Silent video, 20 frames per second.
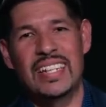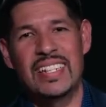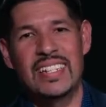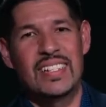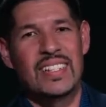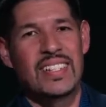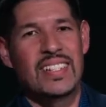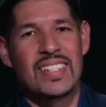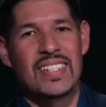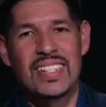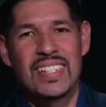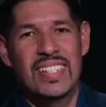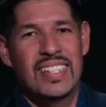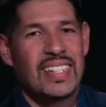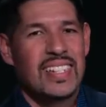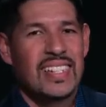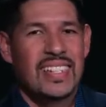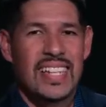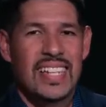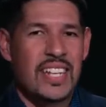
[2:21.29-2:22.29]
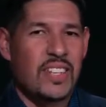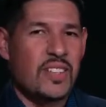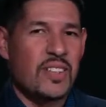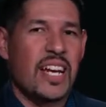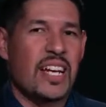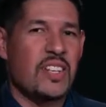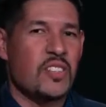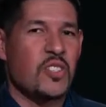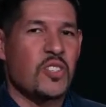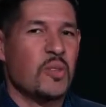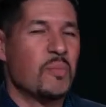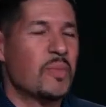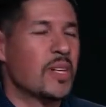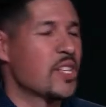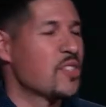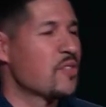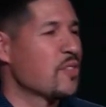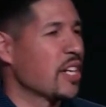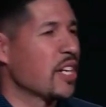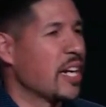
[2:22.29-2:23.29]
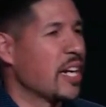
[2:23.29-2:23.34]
and just thank you guys so much for